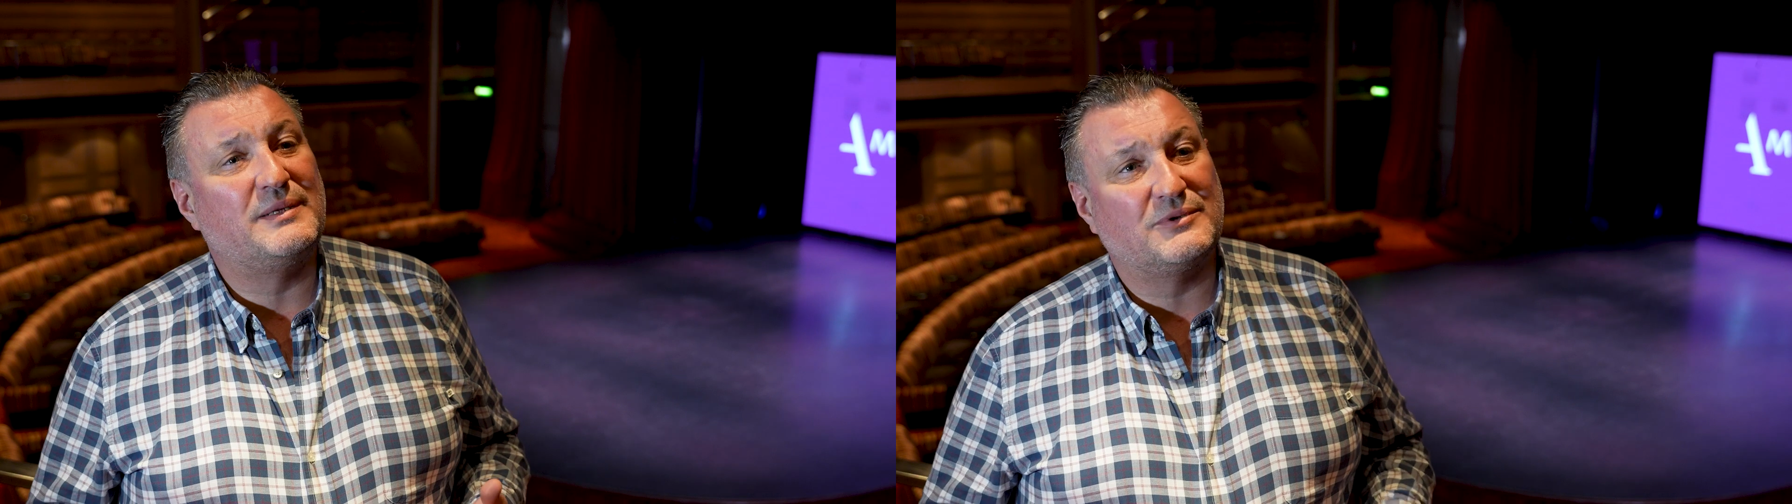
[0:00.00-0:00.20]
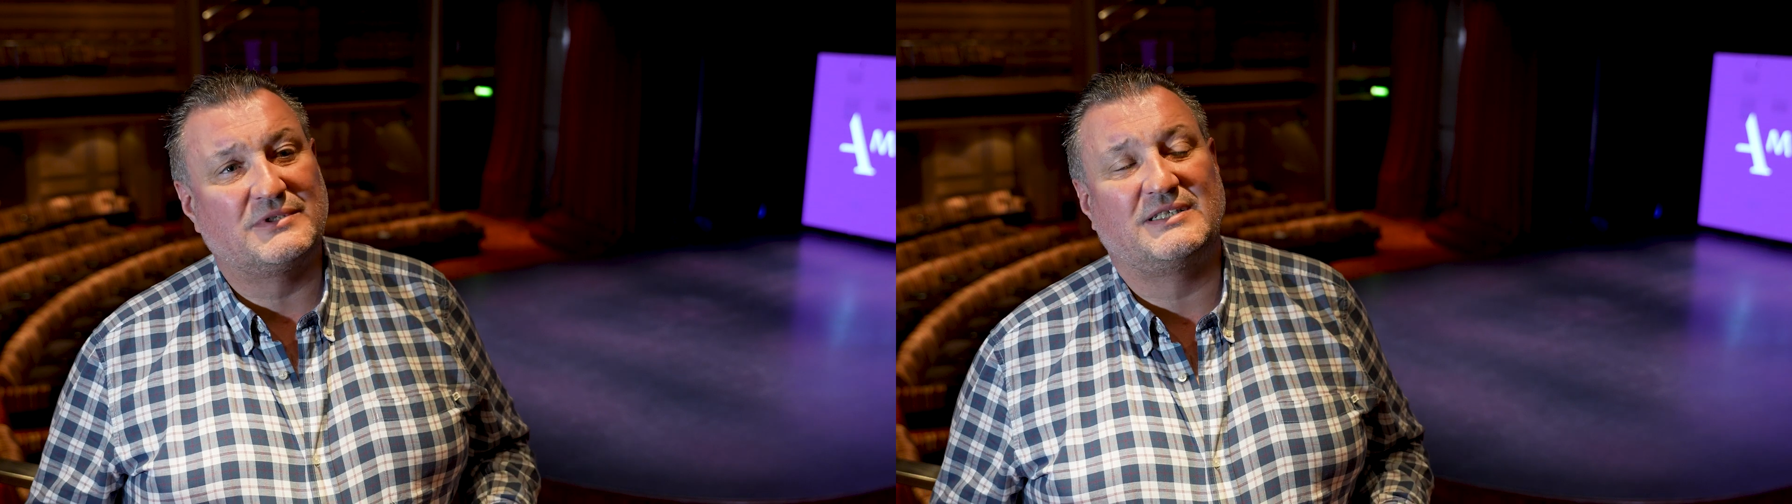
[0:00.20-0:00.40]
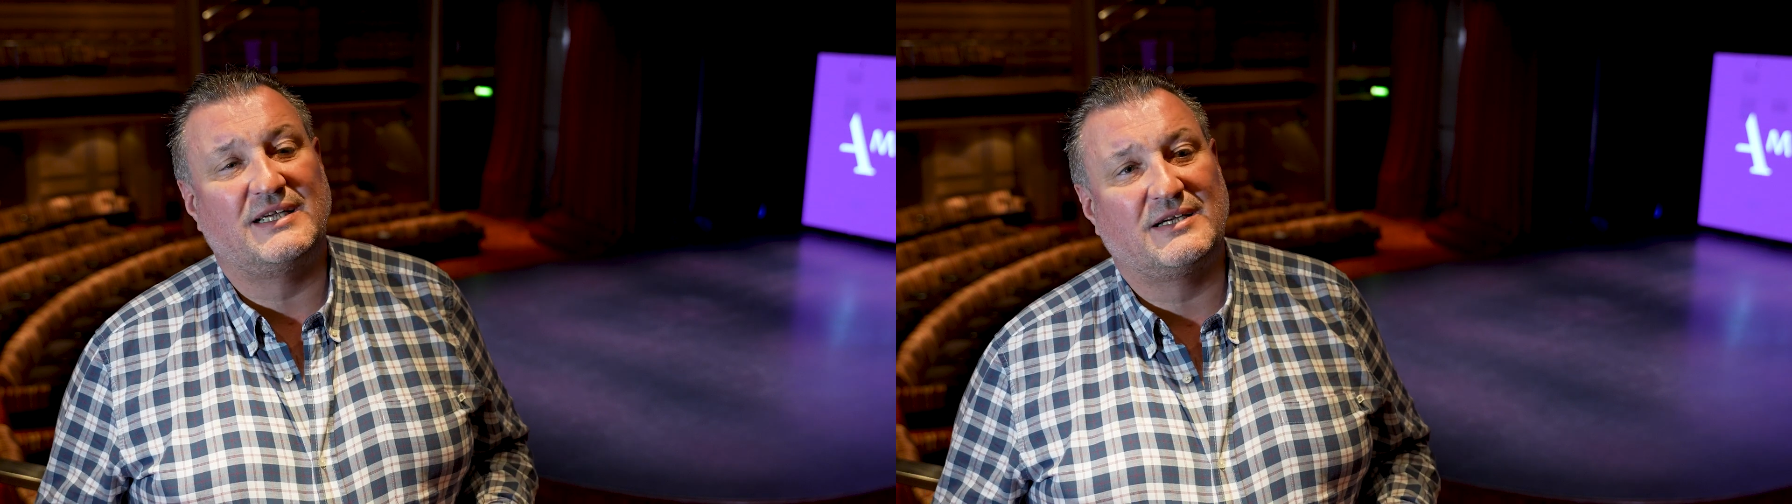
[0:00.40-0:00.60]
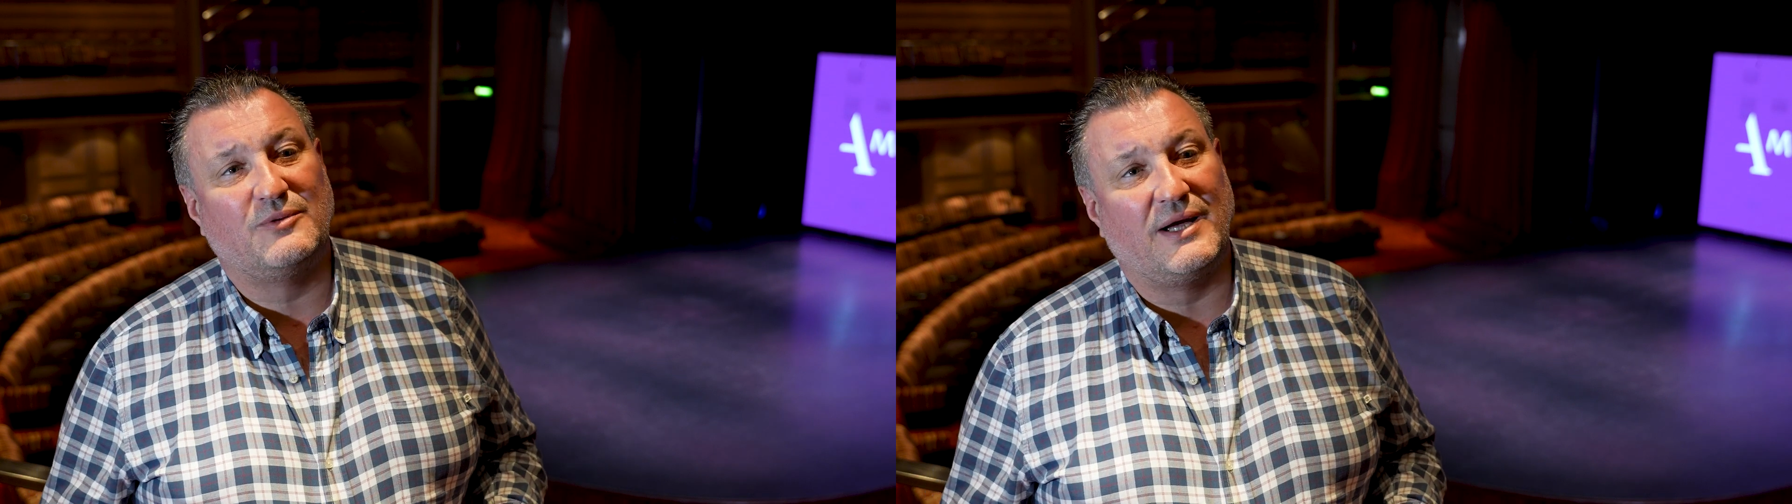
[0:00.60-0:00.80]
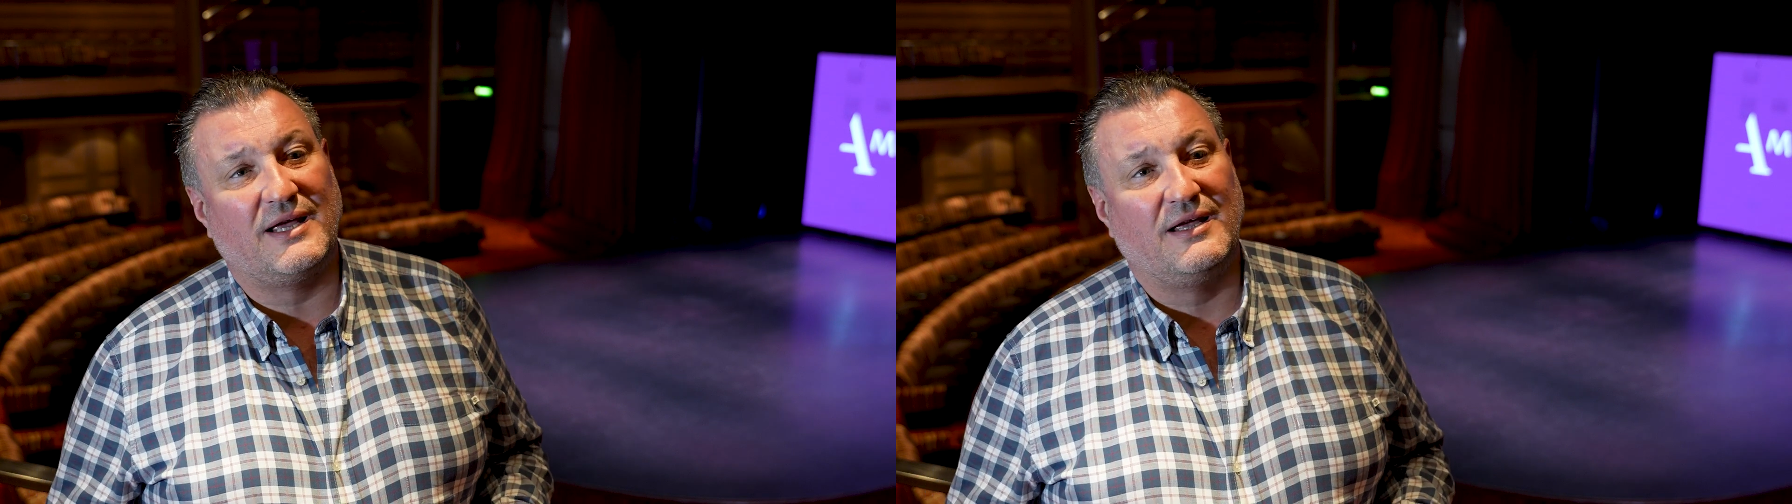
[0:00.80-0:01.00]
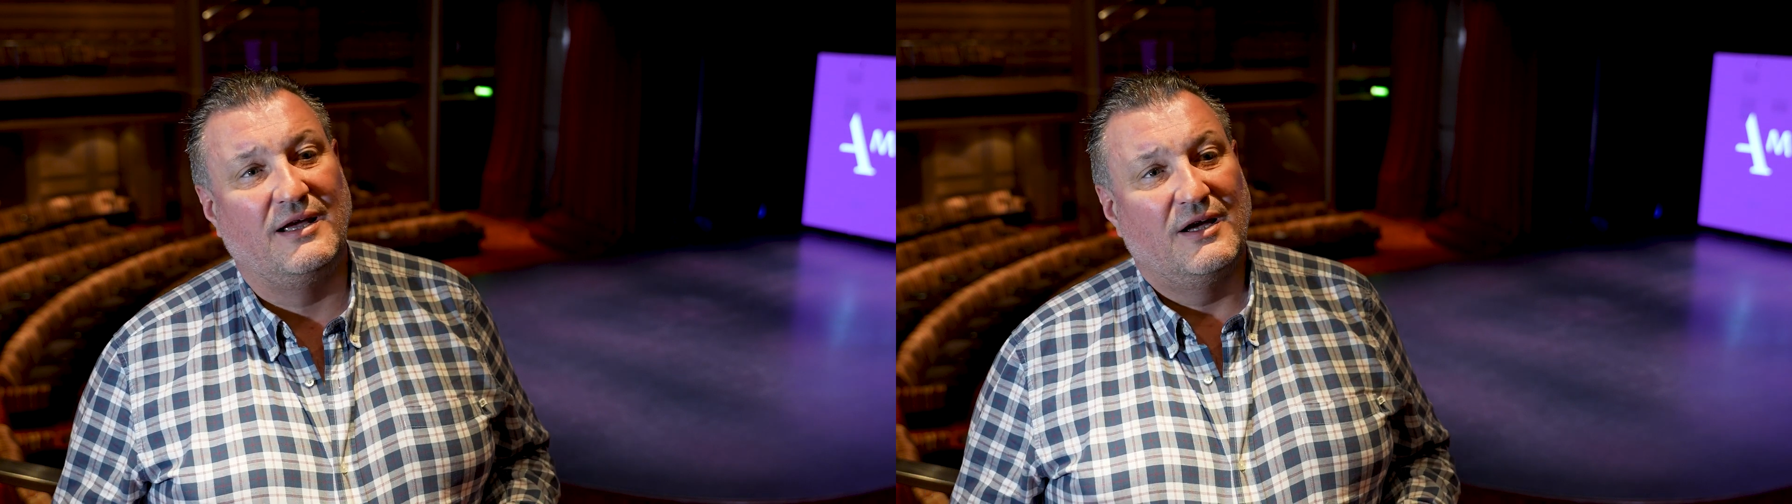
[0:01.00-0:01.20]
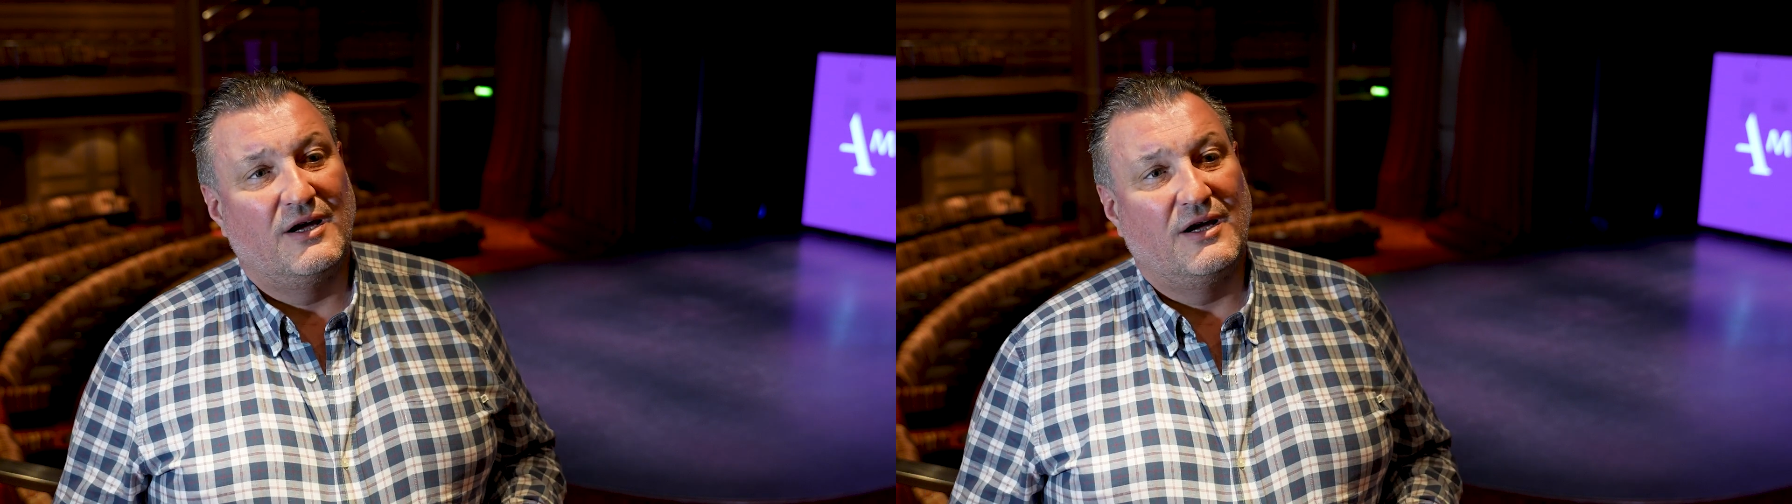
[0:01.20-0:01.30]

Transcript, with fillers: people to take away